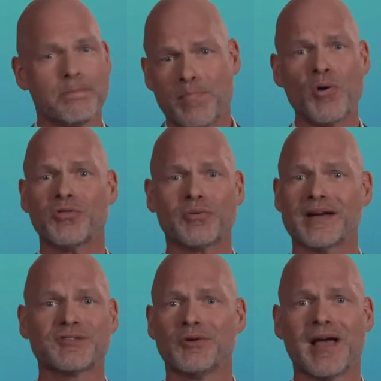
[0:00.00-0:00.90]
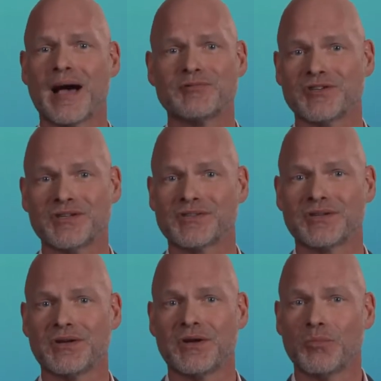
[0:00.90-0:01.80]
Both are excellent options,
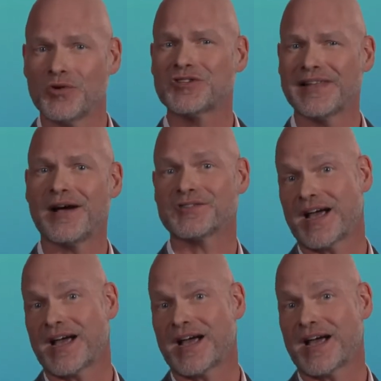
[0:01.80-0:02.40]
which allows